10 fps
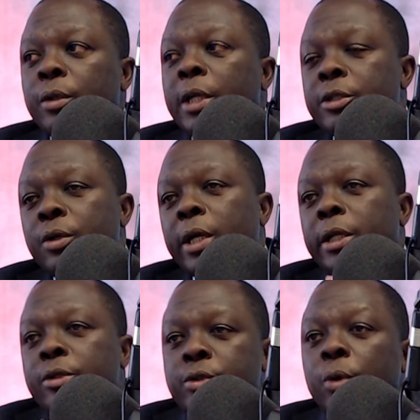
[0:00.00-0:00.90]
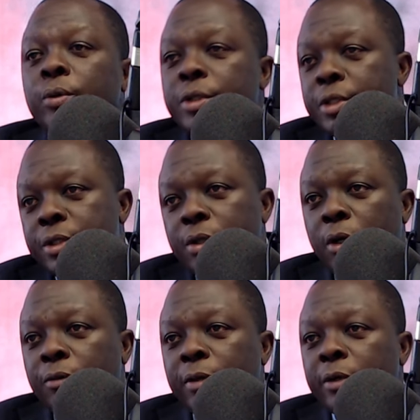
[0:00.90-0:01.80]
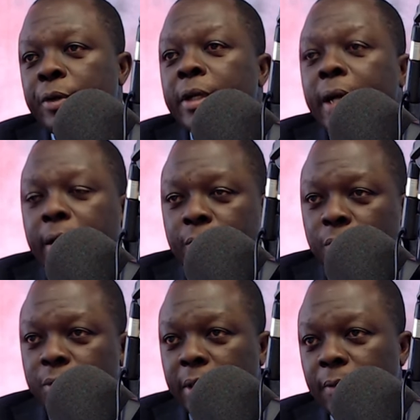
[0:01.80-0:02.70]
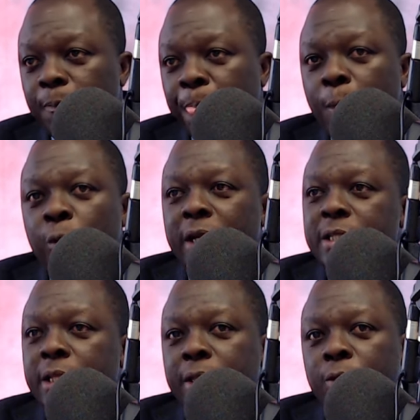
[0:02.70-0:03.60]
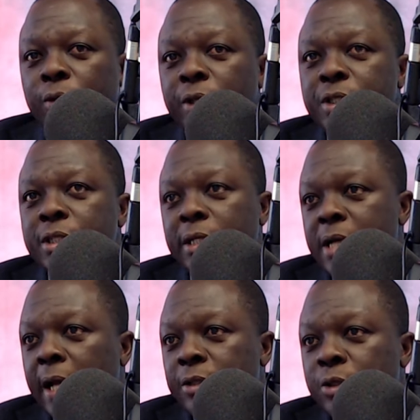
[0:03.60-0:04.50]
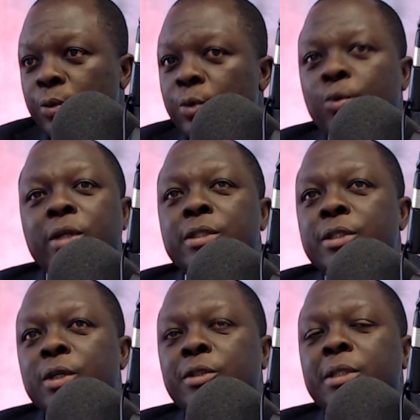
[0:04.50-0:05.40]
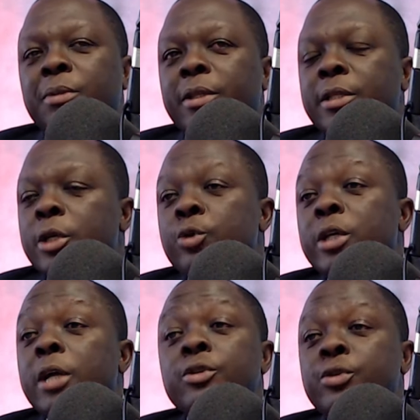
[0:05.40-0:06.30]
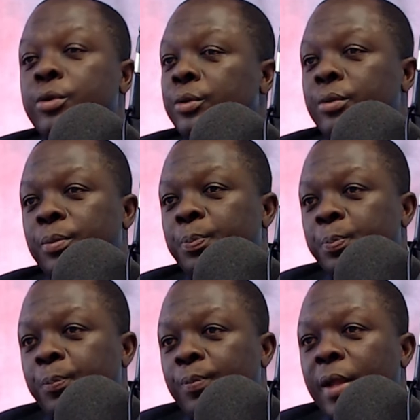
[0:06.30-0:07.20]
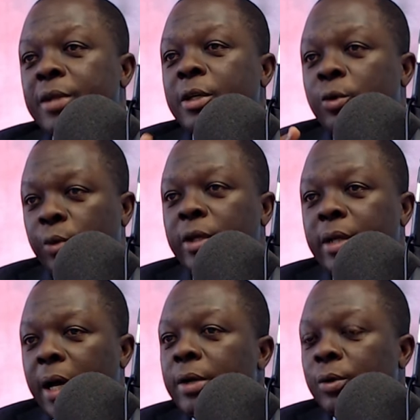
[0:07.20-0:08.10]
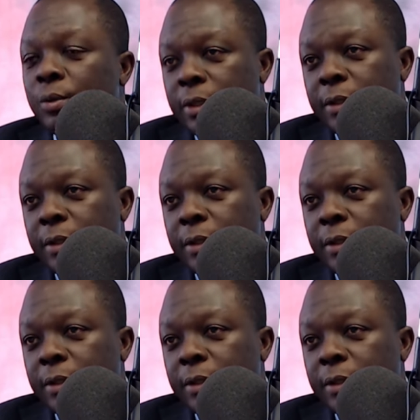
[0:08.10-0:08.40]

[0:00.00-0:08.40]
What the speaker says: let's look at the don'ts of a green card holder. What are the conditions attached to it? What are some of the things that you can do as a green card holder?